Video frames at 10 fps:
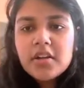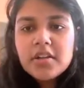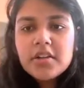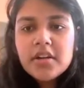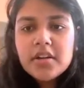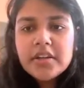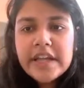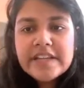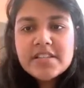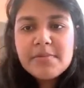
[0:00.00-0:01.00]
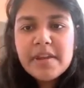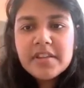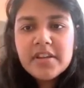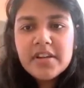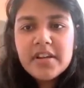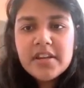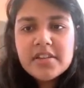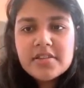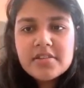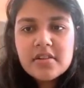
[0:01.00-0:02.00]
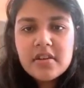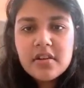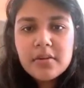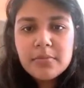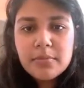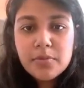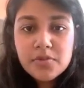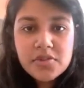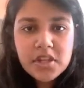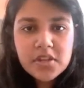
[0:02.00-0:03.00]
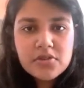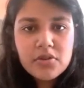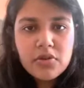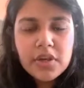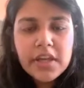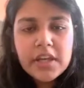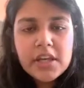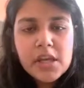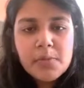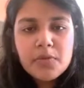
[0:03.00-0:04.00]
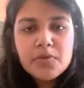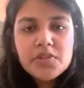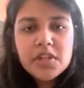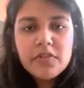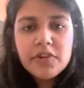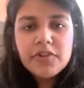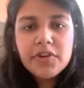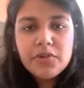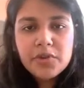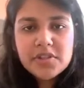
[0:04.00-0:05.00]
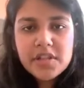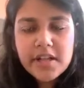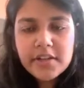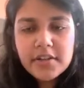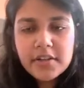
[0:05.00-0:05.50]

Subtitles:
The next method is boosting. So in boosting, what we do is that